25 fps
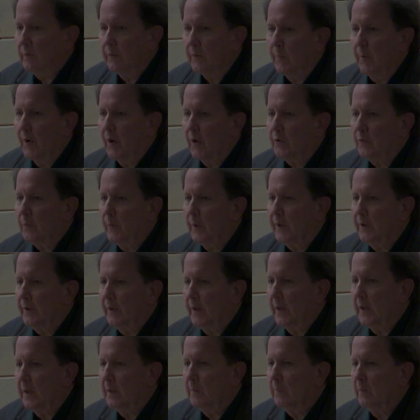Mark Twain
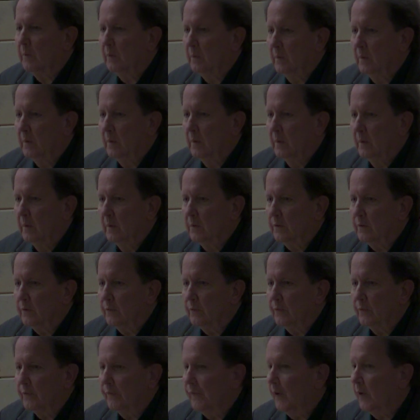name to the fur